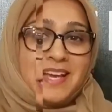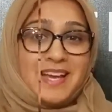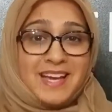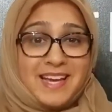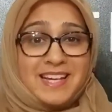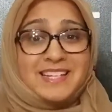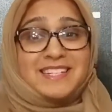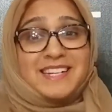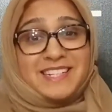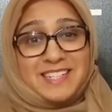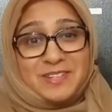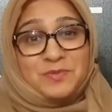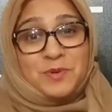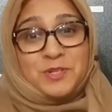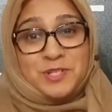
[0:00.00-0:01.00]
And I
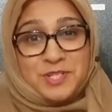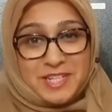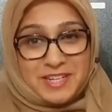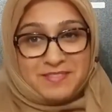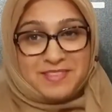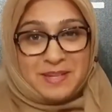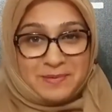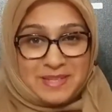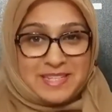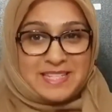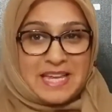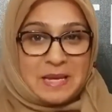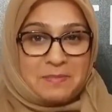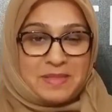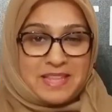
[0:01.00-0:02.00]
didn't want to give them the
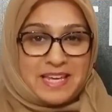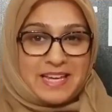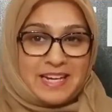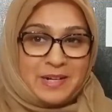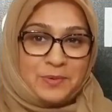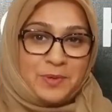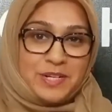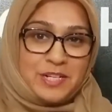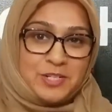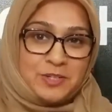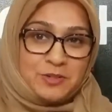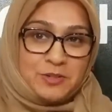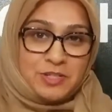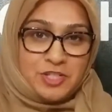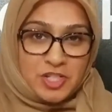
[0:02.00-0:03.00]
same thing. I wanted
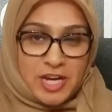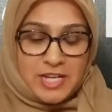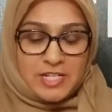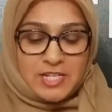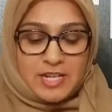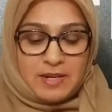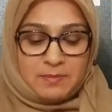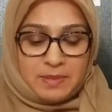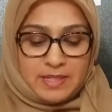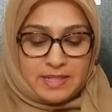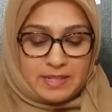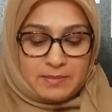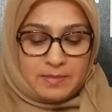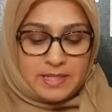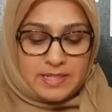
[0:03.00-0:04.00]
to change it up a
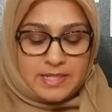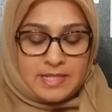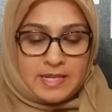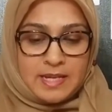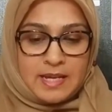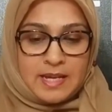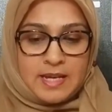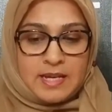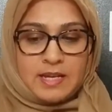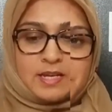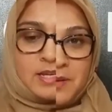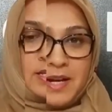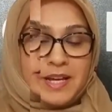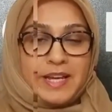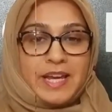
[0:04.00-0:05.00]
little bit. And
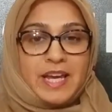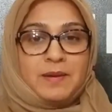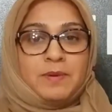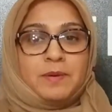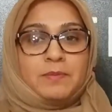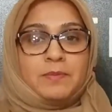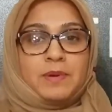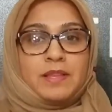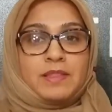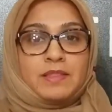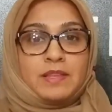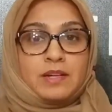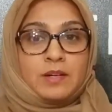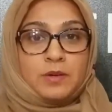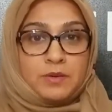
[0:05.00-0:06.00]
so I came up with
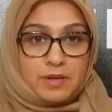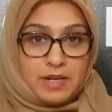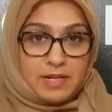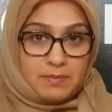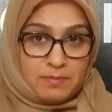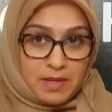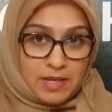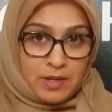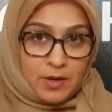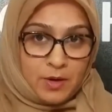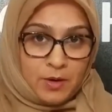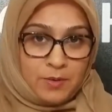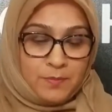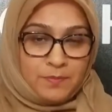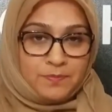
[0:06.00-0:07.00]
the Quran
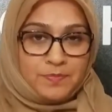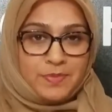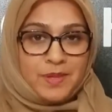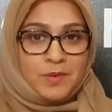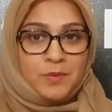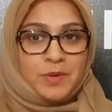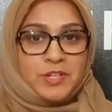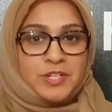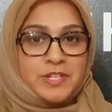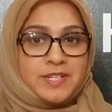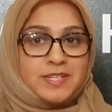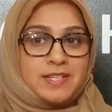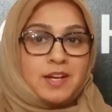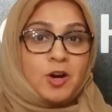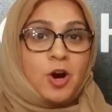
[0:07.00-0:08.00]
bingo, which
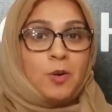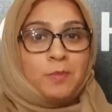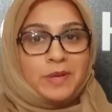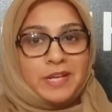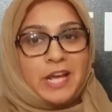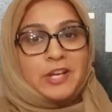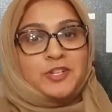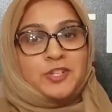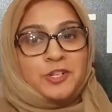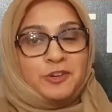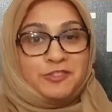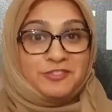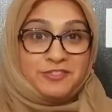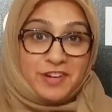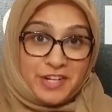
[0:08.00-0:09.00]
is a combination
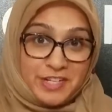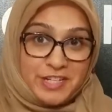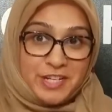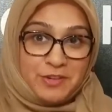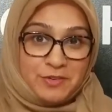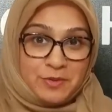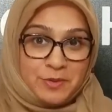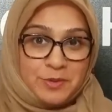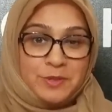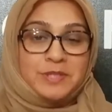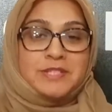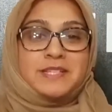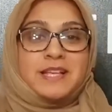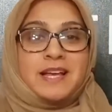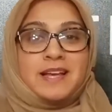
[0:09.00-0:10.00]
of finding
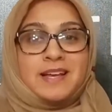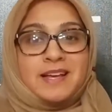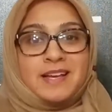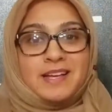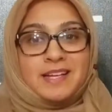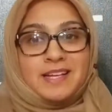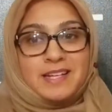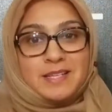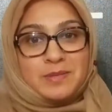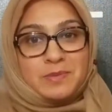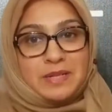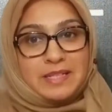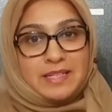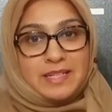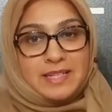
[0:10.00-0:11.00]
rules as
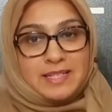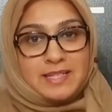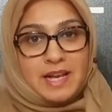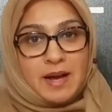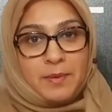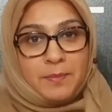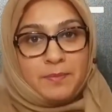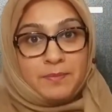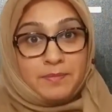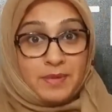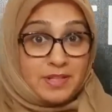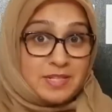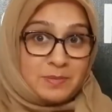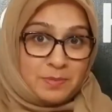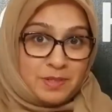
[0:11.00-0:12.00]
well as
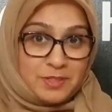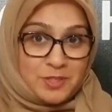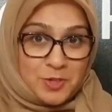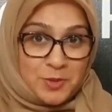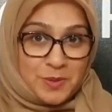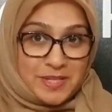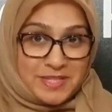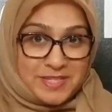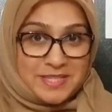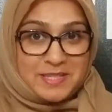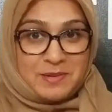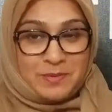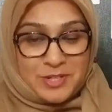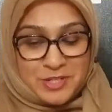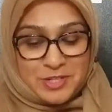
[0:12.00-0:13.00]
multiple choice,
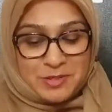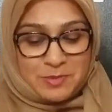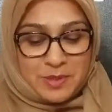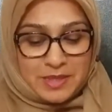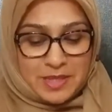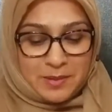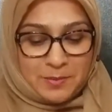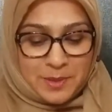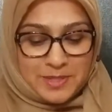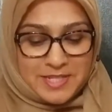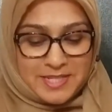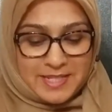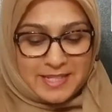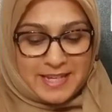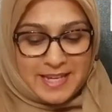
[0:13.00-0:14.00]
which is what they
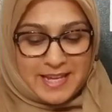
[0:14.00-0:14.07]
wanted.